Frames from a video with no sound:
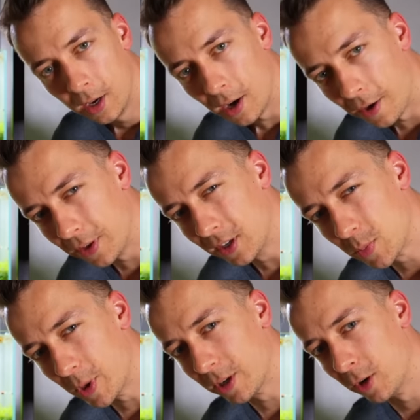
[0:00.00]
I think the
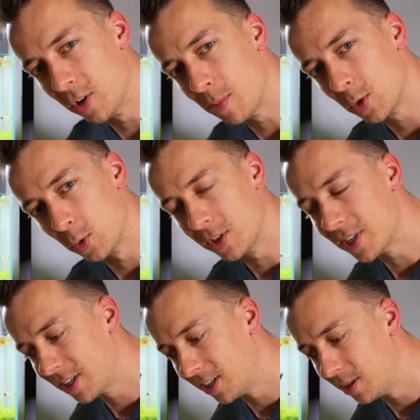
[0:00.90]
sparkling grams were
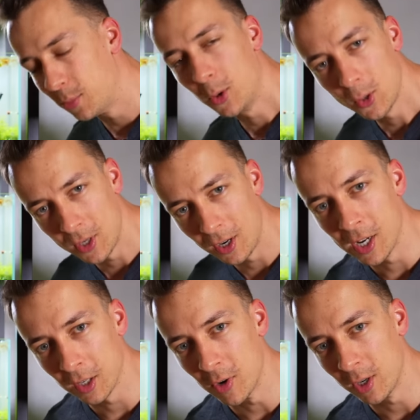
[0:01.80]
attacking him because they're
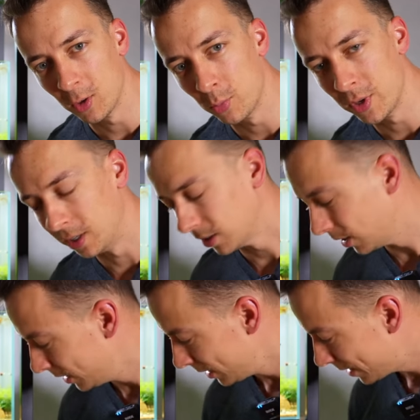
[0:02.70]
getting ready to breed.
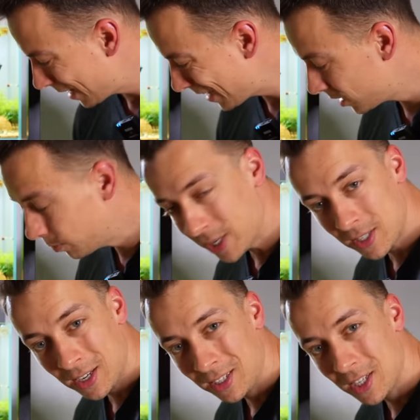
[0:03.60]
I added the
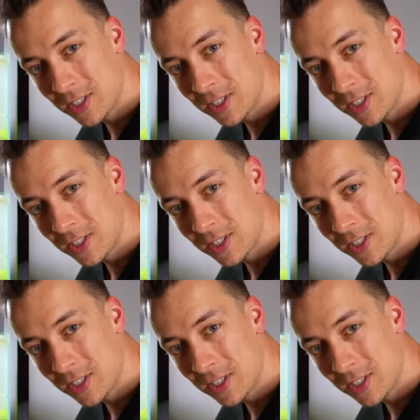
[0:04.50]
betta in this